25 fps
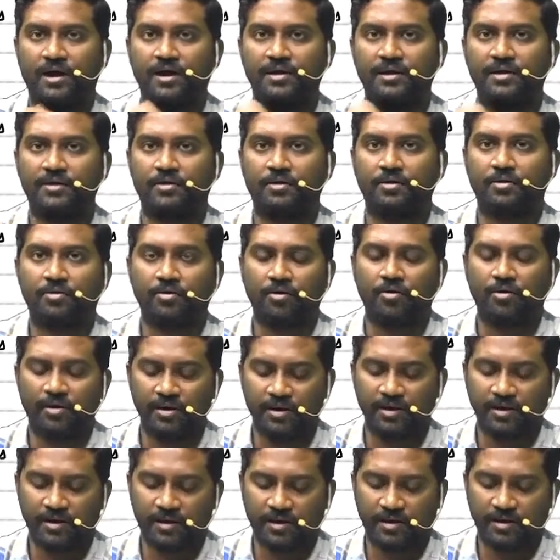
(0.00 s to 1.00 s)
and
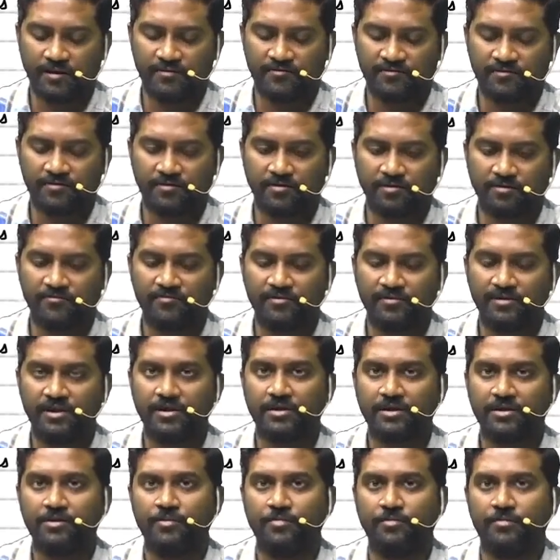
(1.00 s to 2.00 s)
chronic
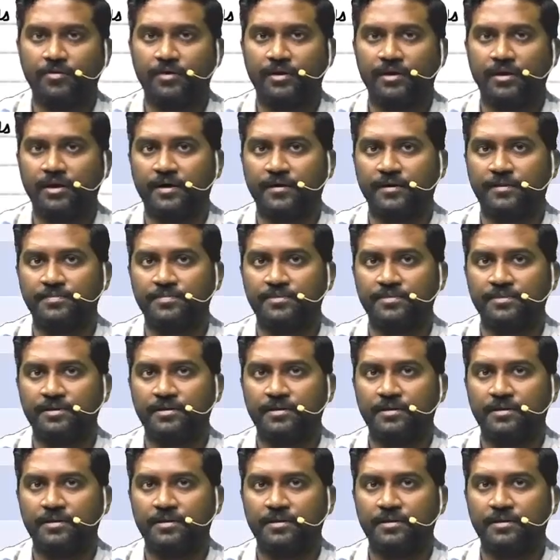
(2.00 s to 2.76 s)
eosinophilic pneumonia.